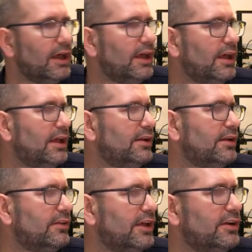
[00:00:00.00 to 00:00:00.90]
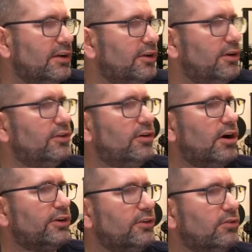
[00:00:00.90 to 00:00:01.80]
And then another
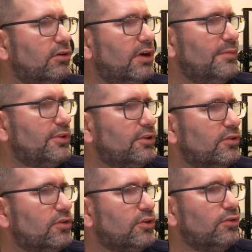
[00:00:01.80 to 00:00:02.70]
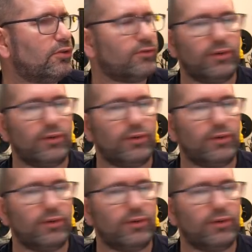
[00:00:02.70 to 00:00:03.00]
article Amazon secures